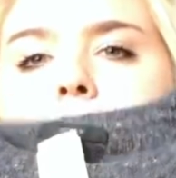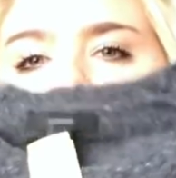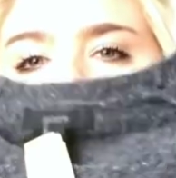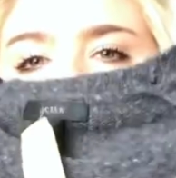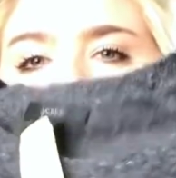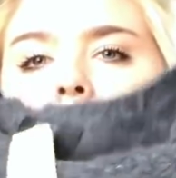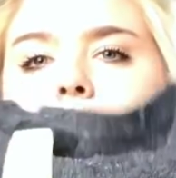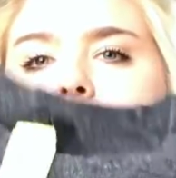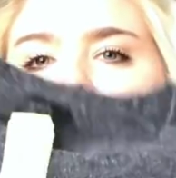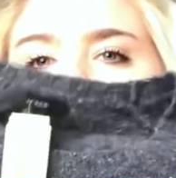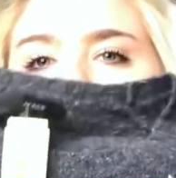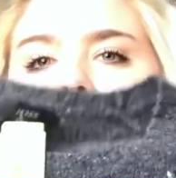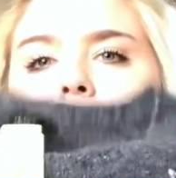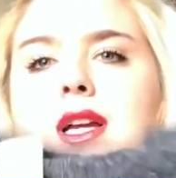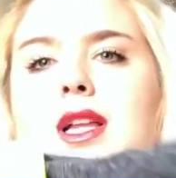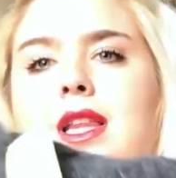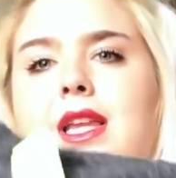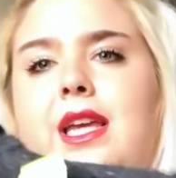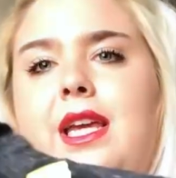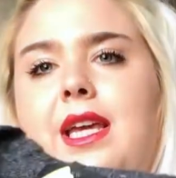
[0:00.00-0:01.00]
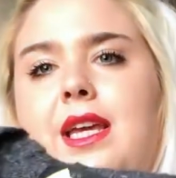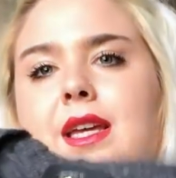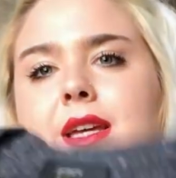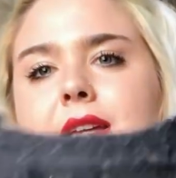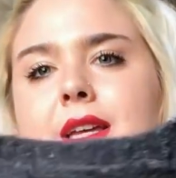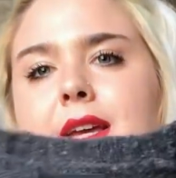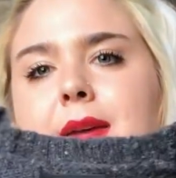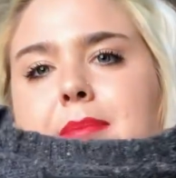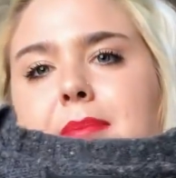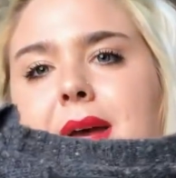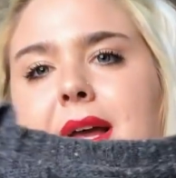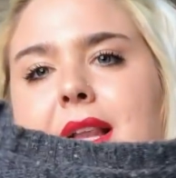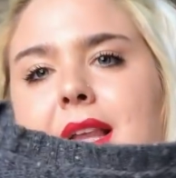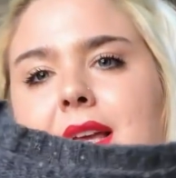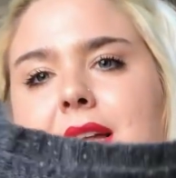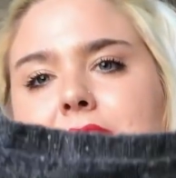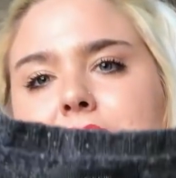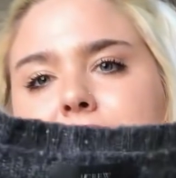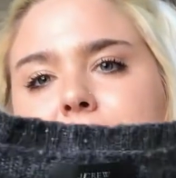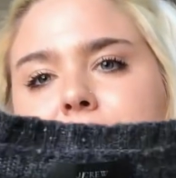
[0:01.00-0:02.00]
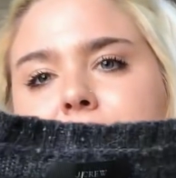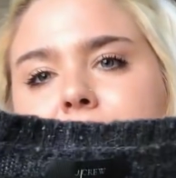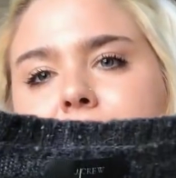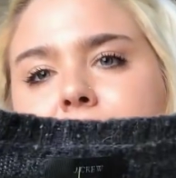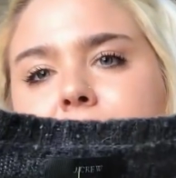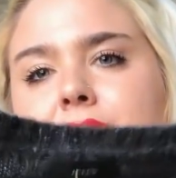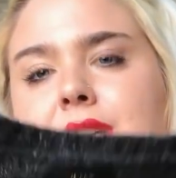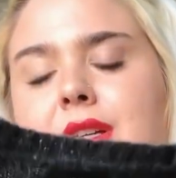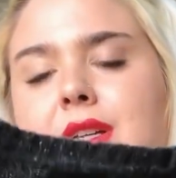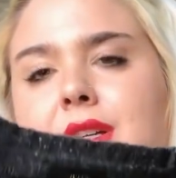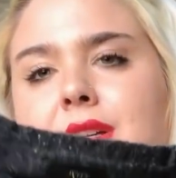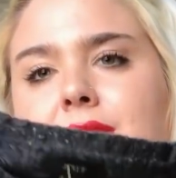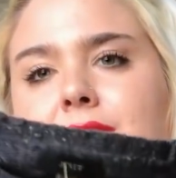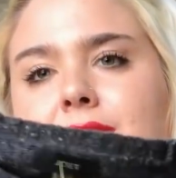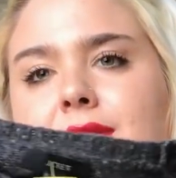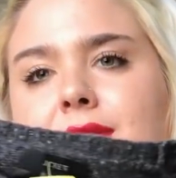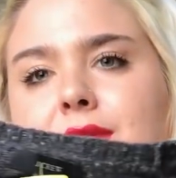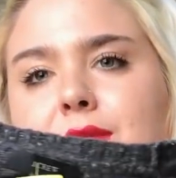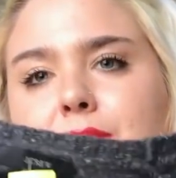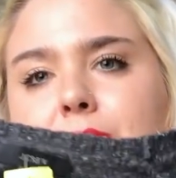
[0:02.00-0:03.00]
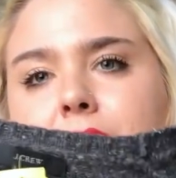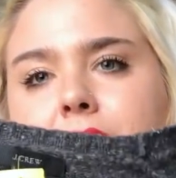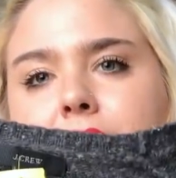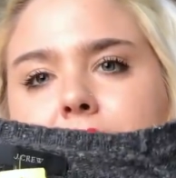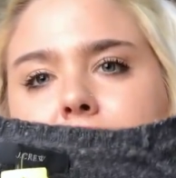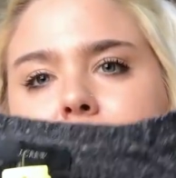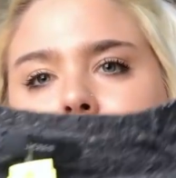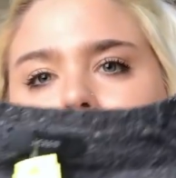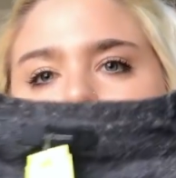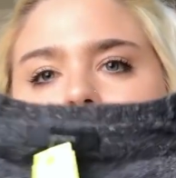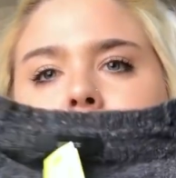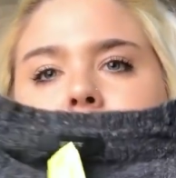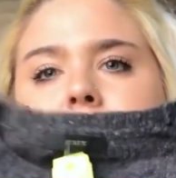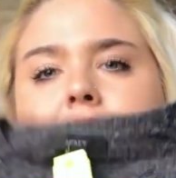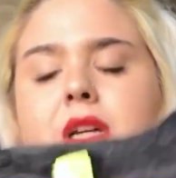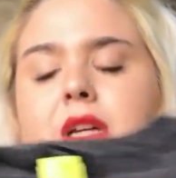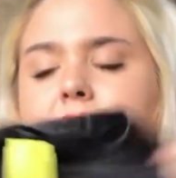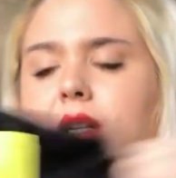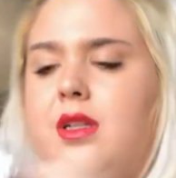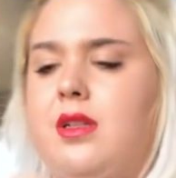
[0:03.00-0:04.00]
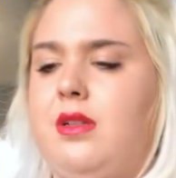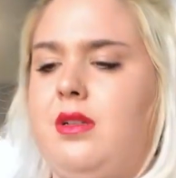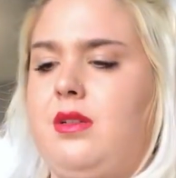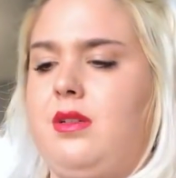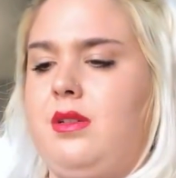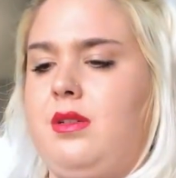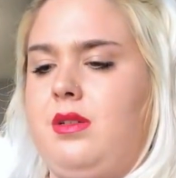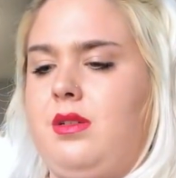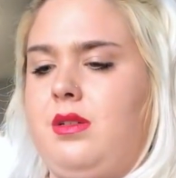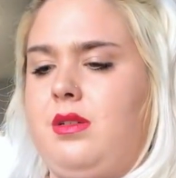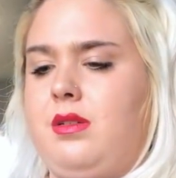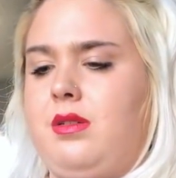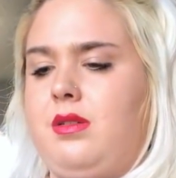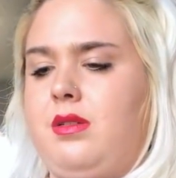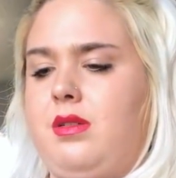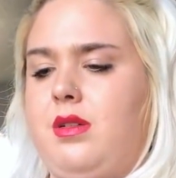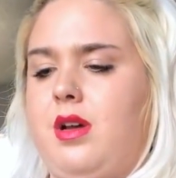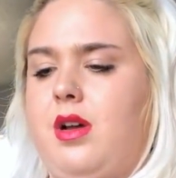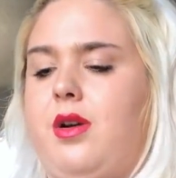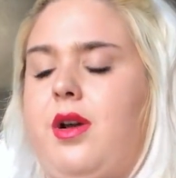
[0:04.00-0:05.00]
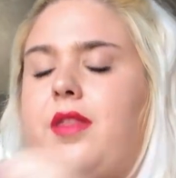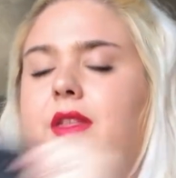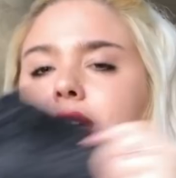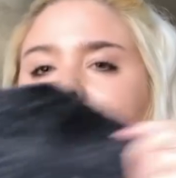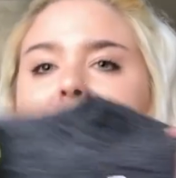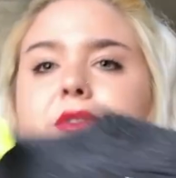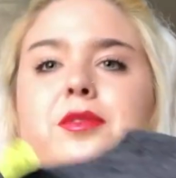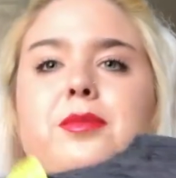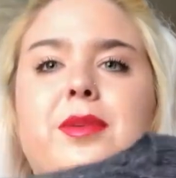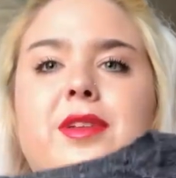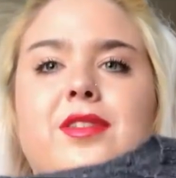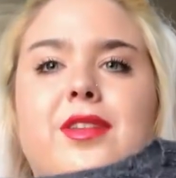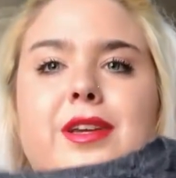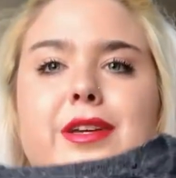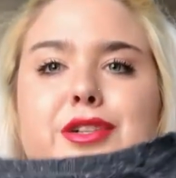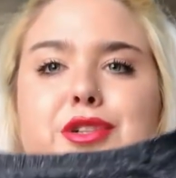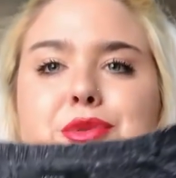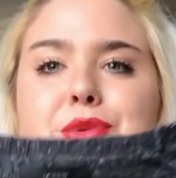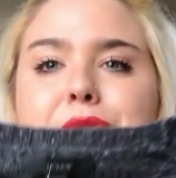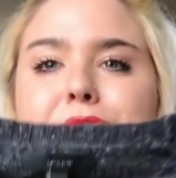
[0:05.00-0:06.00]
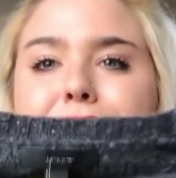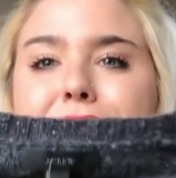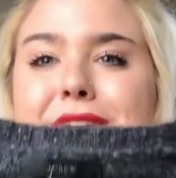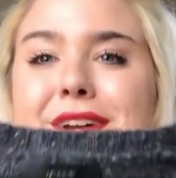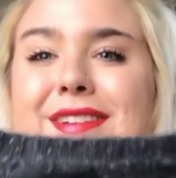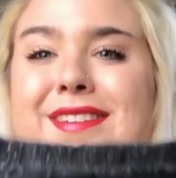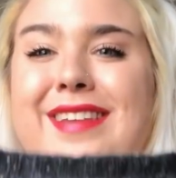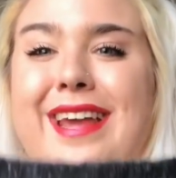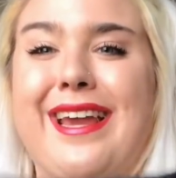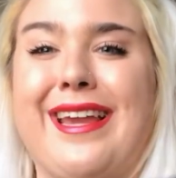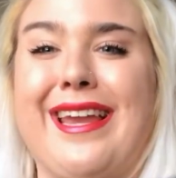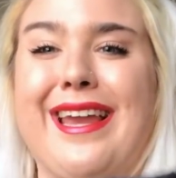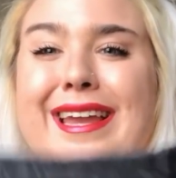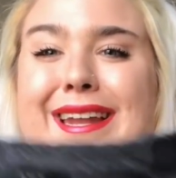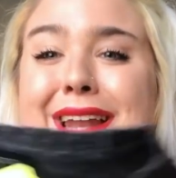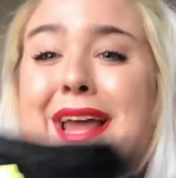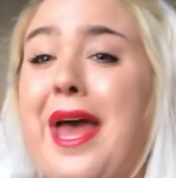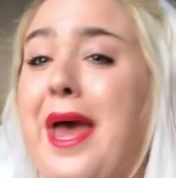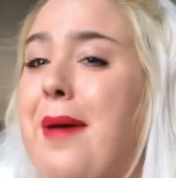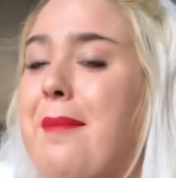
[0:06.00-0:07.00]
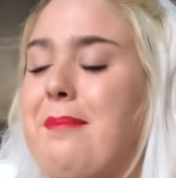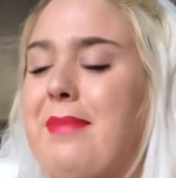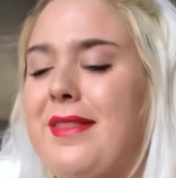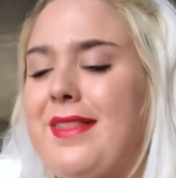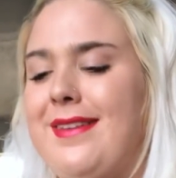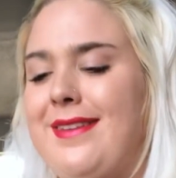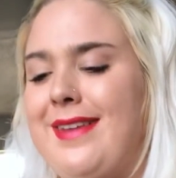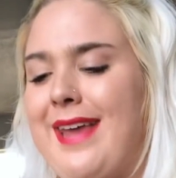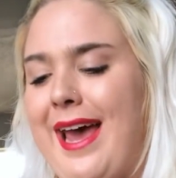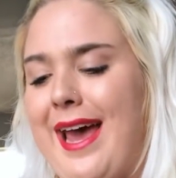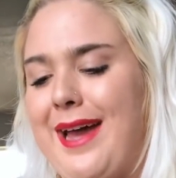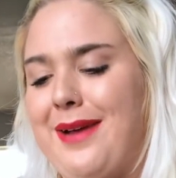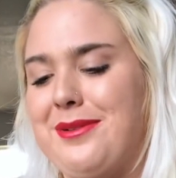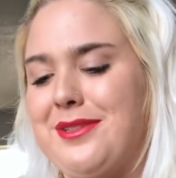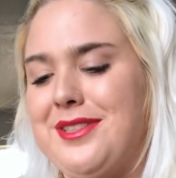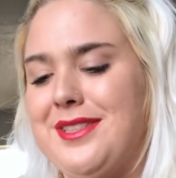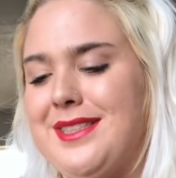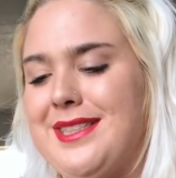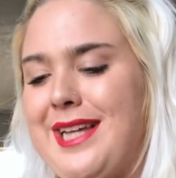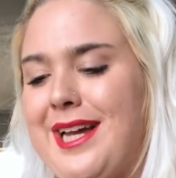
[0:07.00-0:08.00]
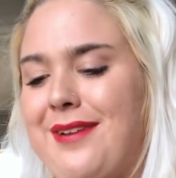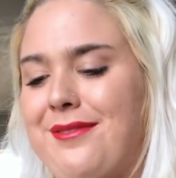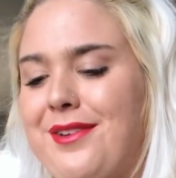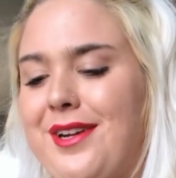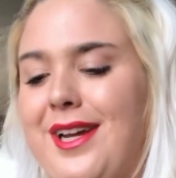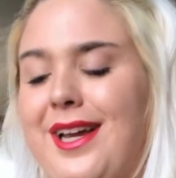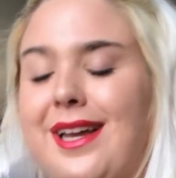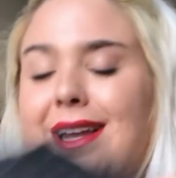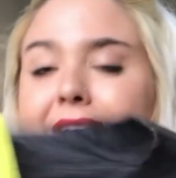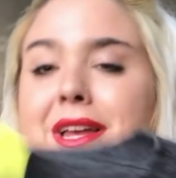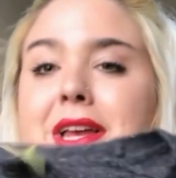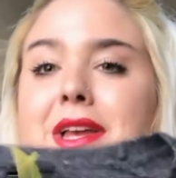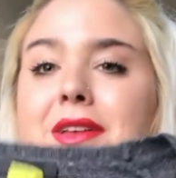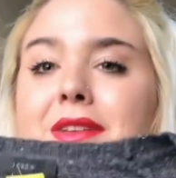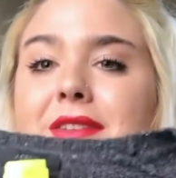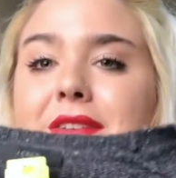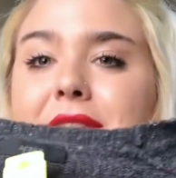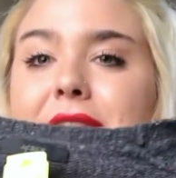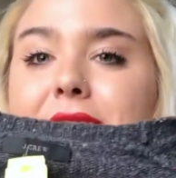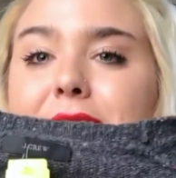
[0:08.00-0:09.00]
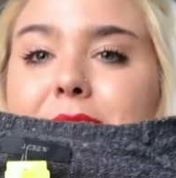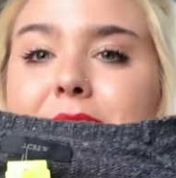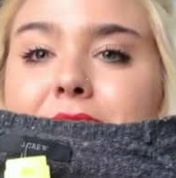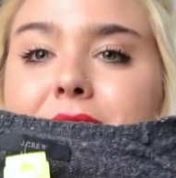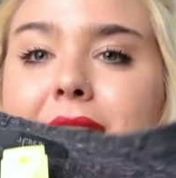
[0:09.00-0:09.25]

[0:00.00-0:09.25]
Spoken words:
little sparkly embellished sweater. Oh, I thought it was missing a jewel for a second, but the tag was just covering it. So this was